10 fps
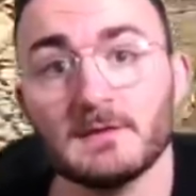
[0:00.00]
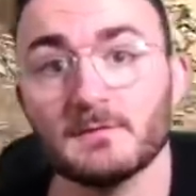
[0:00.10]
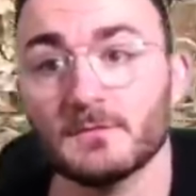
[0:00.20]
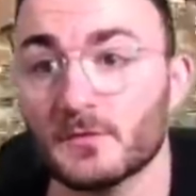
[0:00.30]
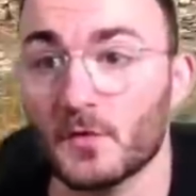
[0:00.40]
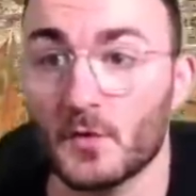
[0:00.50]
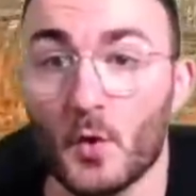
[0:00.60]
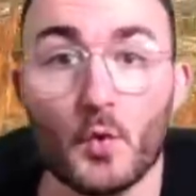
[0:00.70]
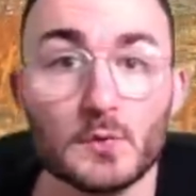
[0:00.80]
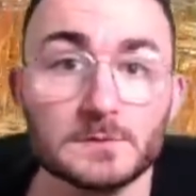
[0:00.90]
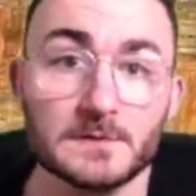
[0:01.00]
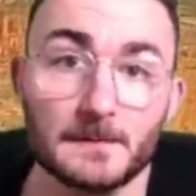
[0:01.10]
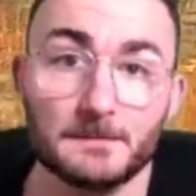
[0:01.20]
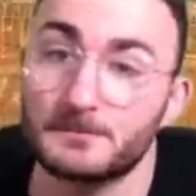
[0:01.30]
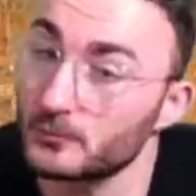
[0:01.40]
in the old
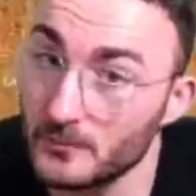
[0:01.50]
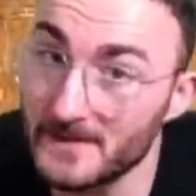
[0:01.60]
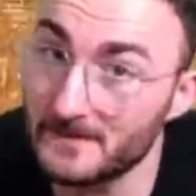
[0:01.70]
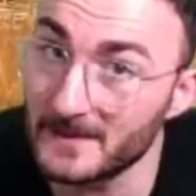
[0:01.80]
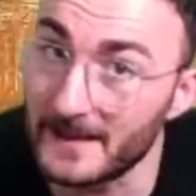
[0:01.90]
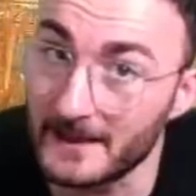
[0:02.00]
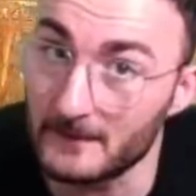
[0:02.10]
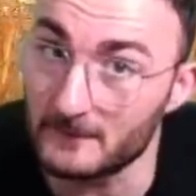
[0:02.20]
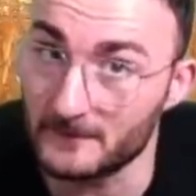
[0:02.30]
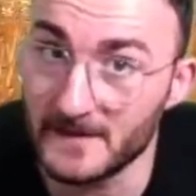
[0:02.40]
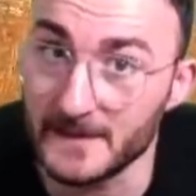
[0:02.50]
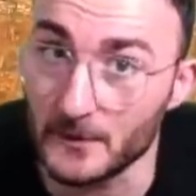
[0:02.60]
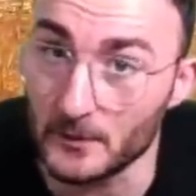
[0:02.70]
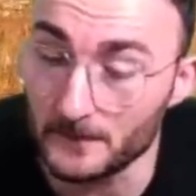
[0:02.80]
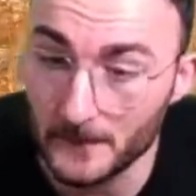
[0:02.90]
replay video.